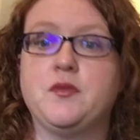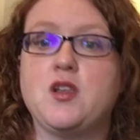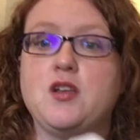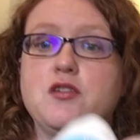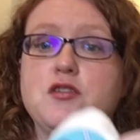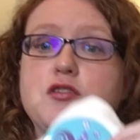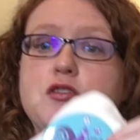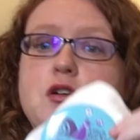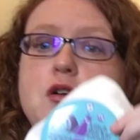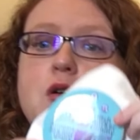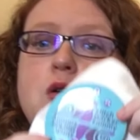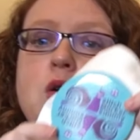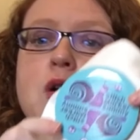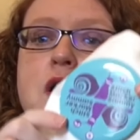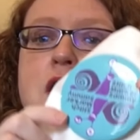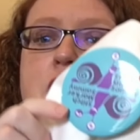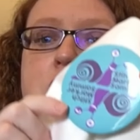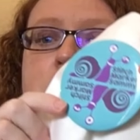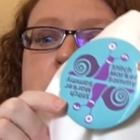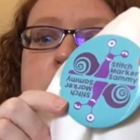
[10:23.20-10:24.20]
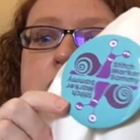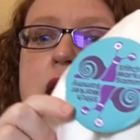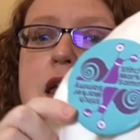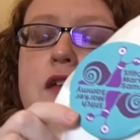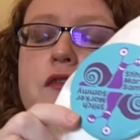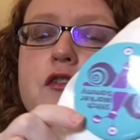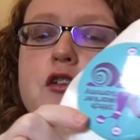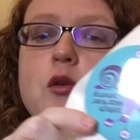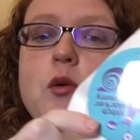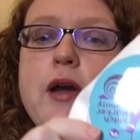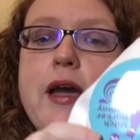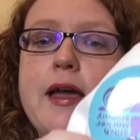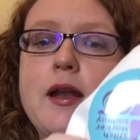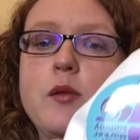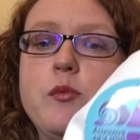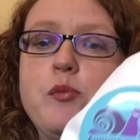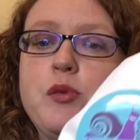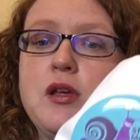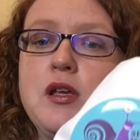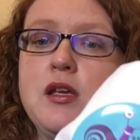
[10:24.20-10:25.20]
So if you had
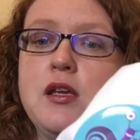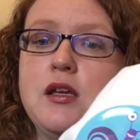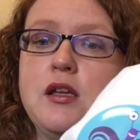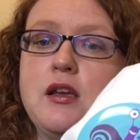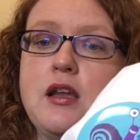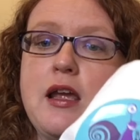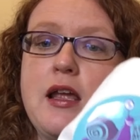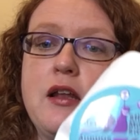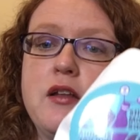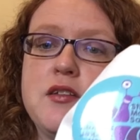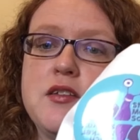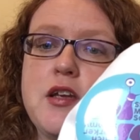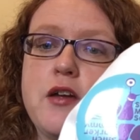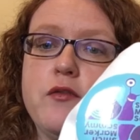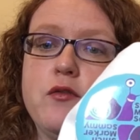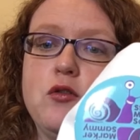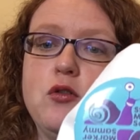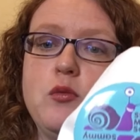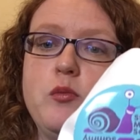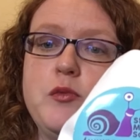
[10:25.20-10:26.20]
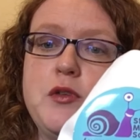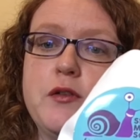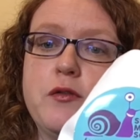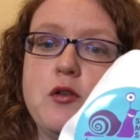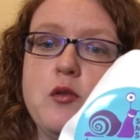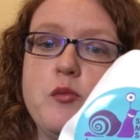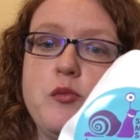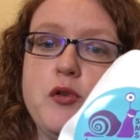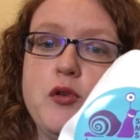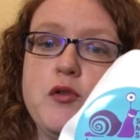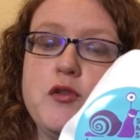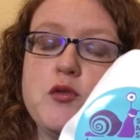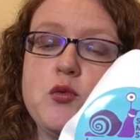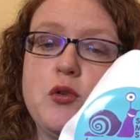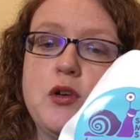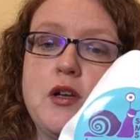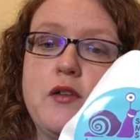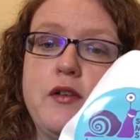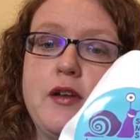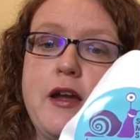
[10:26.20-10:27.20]
a pin and several different booths were
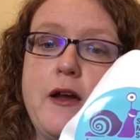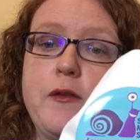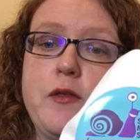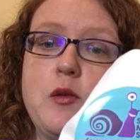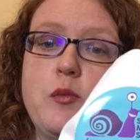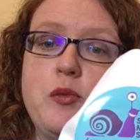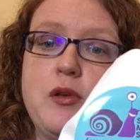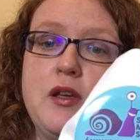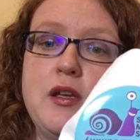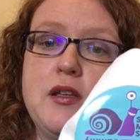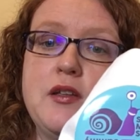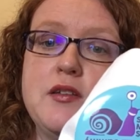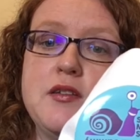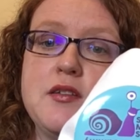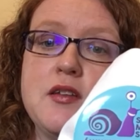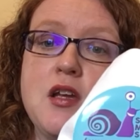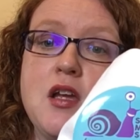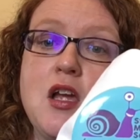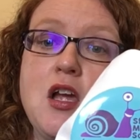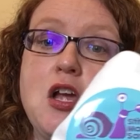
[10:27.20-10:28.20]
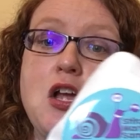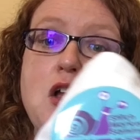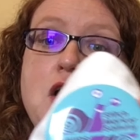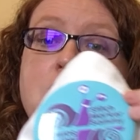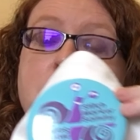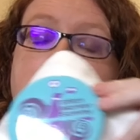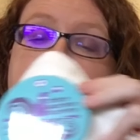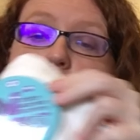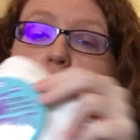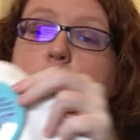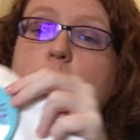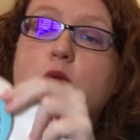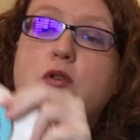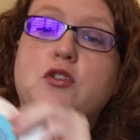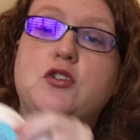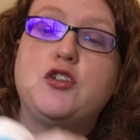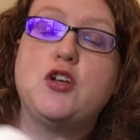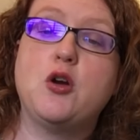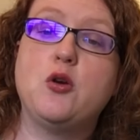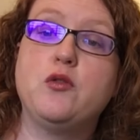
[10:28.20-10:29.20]
giving out the pins that
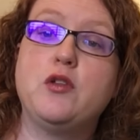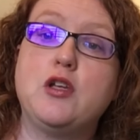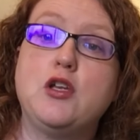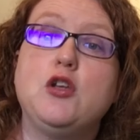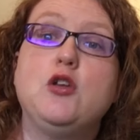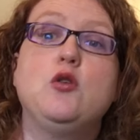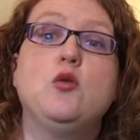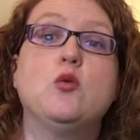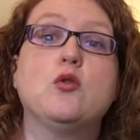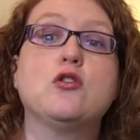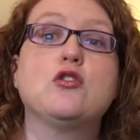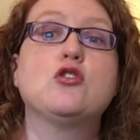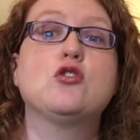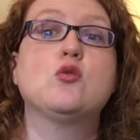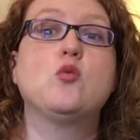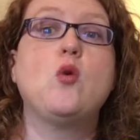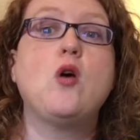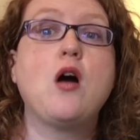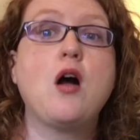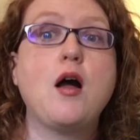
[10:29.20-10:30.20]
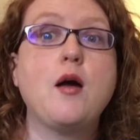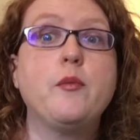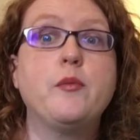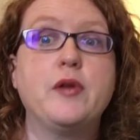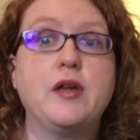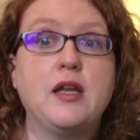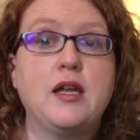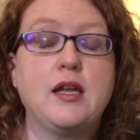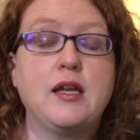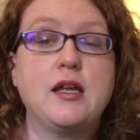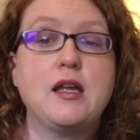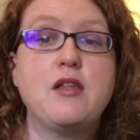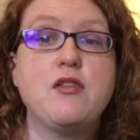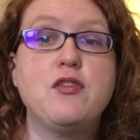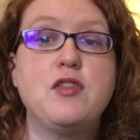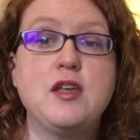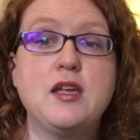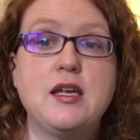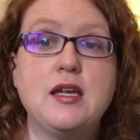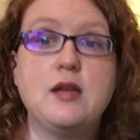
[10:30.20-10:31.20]
show that you were swapping,
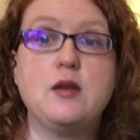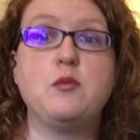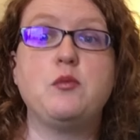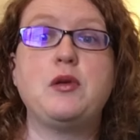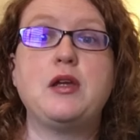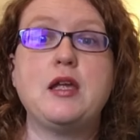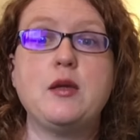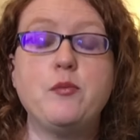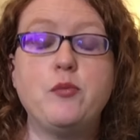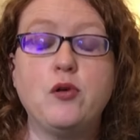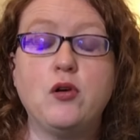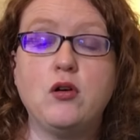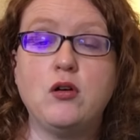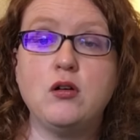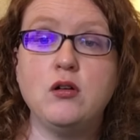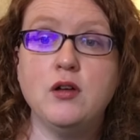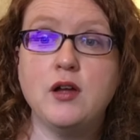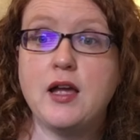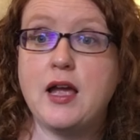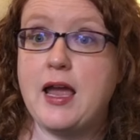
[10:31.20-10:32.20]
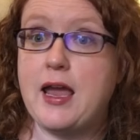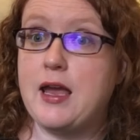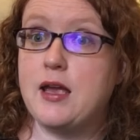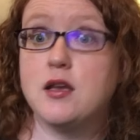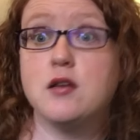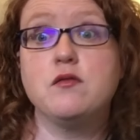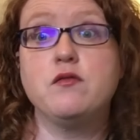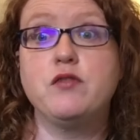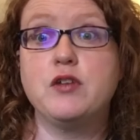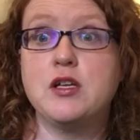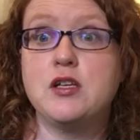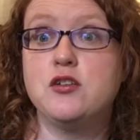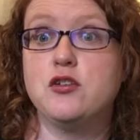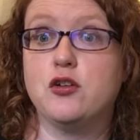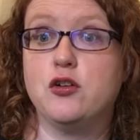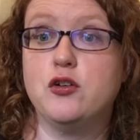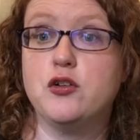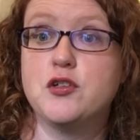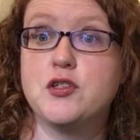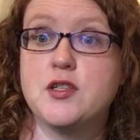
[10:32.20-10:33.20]
then people and
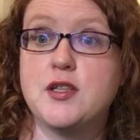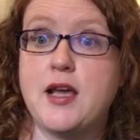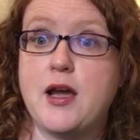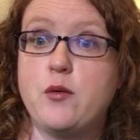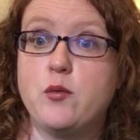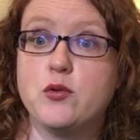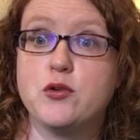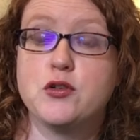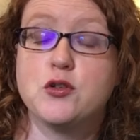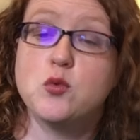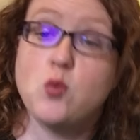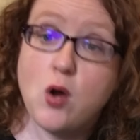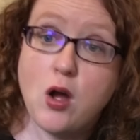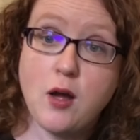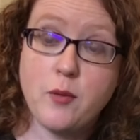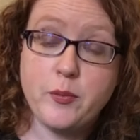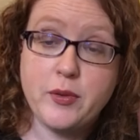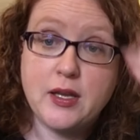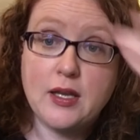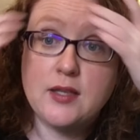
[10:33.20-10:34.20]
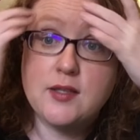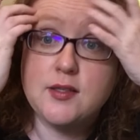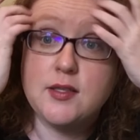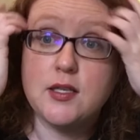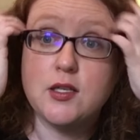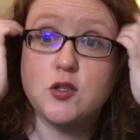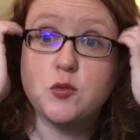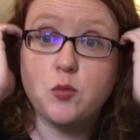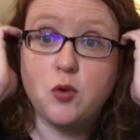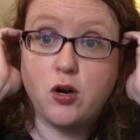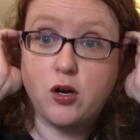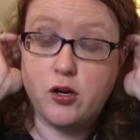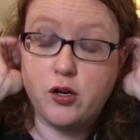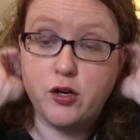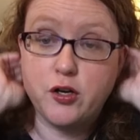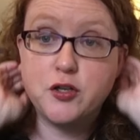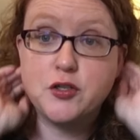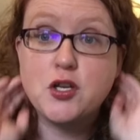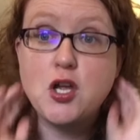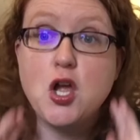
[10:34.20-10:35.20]
vendors that were swapping stitch
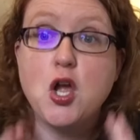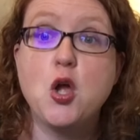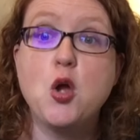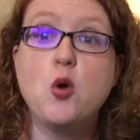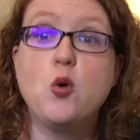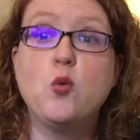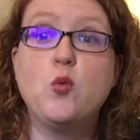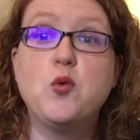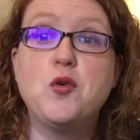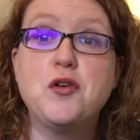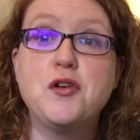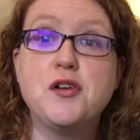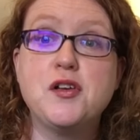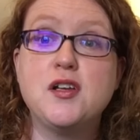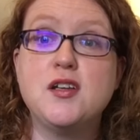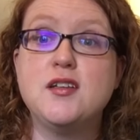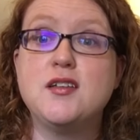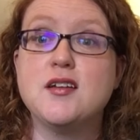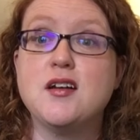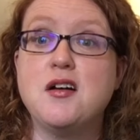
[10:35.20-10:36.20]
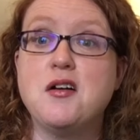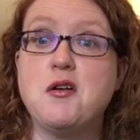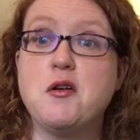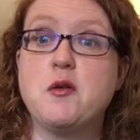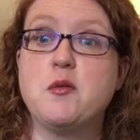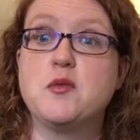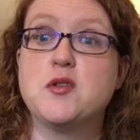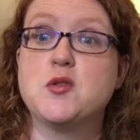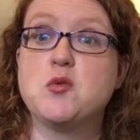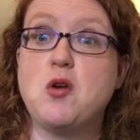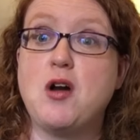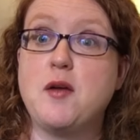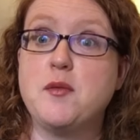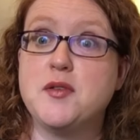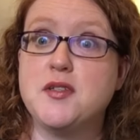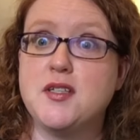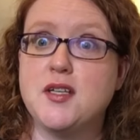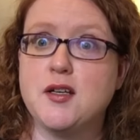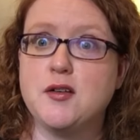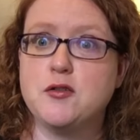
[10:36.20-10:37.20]
markers would swap
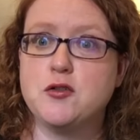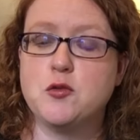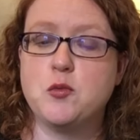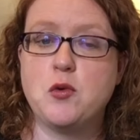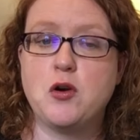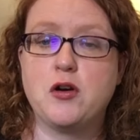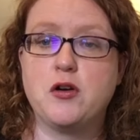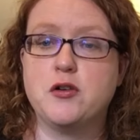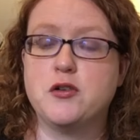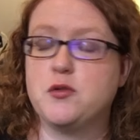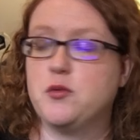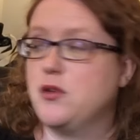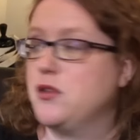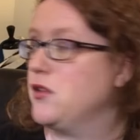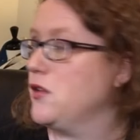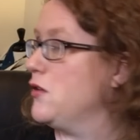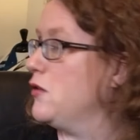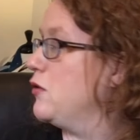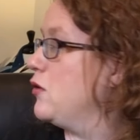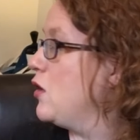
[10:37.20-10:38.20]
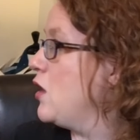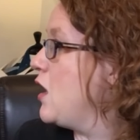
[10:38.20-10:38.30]
stitch markers with you.